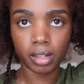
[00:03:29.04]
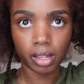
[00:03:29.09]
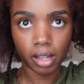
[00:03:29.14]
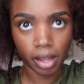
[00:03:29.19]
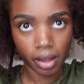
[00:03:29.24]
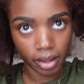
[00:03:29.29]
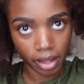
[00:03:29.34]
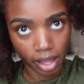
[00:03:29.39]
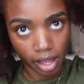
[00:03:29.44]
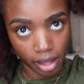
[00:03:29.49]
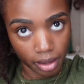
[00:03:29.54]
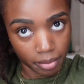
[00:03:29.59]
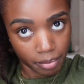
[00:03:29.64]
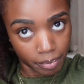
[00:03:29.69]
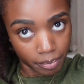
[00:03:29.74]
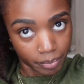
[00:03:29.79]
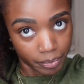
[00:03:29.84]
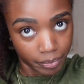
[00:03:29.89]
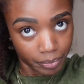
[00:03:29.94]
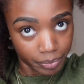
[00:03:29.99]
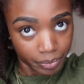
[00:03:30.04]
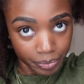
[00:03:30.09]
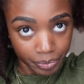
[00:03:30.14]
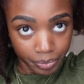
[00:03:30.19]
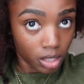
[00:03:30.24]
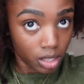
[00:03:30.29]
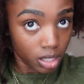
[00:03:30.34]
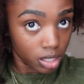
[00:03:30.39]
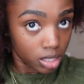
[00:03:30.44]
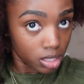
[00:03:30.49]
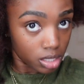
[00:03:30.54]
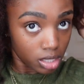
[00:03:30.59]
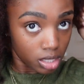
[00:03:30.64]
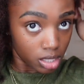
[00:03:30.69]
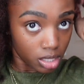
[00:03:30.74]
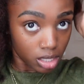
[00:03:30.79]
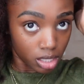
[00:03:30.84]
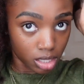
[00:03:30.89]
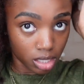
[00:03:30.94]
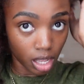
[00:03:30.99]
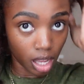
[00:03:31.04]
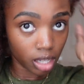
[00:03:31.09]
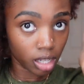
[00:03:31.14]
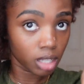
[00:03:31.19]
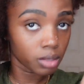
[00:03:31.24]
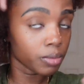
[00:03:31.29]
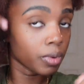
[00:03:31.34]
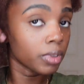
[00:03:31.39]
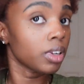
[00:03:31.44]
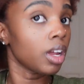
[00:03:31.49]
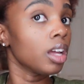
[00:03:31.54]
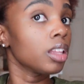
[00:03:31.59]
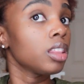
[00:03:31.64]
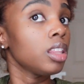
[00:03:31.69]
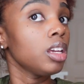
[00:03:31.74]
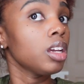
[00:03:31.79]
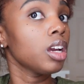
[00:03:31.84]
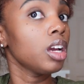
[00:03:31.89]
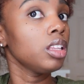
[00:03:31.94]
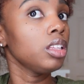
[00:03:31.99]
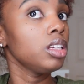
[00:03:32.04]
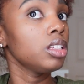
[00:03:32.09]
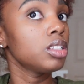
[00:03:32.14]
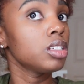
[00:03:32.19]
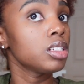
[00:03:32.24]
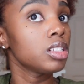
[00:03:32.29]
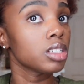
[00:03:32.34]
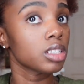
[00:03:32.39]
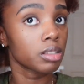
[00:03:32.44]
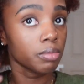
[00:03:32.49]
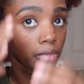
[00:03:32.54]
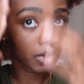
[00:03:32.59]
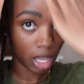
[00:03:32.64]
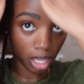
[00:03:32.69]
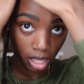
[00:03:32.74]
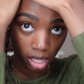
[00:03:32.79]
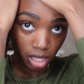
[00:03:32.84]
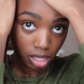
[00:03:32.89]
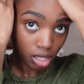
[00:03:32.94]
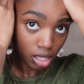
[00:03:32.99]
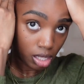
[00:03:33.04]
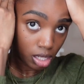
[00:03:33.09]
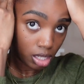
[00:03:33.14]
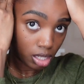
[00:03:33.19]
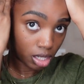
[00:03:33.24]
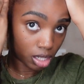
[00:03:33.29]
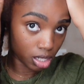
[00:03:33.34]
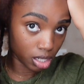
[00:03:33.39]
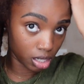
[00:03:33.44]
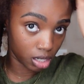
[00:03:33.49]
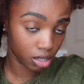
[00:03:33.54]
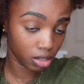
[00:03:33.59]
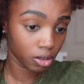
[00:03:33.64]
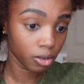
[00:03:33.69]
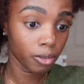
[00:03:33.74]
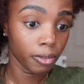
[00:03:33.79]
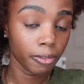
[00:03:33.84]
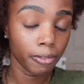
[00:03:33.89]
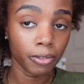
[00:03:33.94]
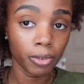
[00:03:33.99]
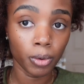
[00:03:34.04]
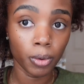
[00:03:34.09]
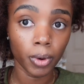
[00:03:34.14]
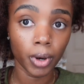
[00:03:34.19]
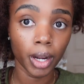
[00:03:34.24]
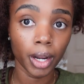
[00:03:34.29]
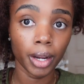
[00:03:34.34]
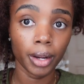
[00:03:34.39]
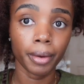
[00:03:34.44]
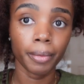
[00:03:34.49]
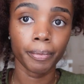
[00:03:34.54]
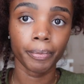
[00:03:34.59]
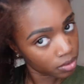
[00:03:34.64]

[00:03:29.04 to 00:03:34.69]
okay this is the second one i think i need to just make it like four